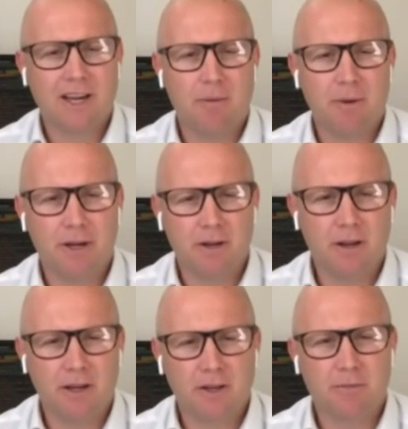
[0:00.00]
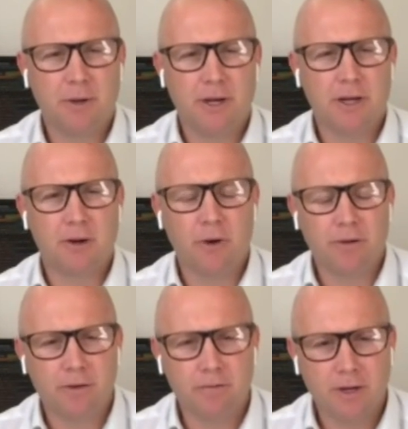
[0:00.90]
to come in and compete
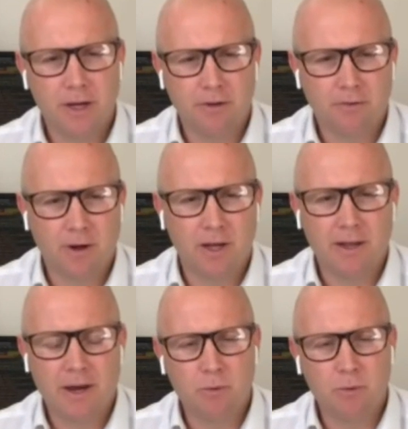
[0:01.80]
aggressively in Australia.